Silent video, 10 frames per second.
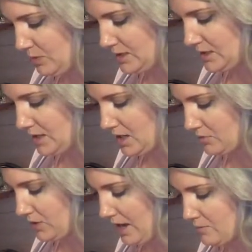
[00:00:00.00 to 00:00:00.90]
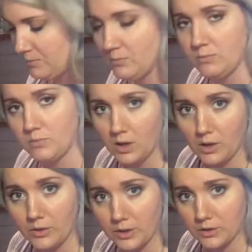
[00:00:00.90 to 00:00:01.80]
basically unripe,
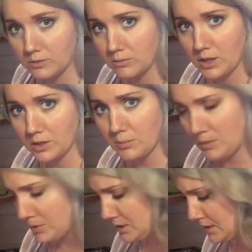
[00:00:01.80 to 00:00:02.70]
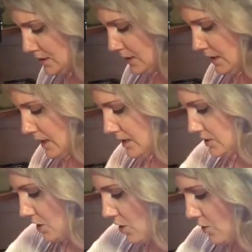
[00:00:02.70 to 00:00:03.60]
all the other colored peppers. And
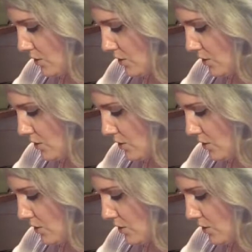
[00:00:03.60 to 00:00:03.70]
so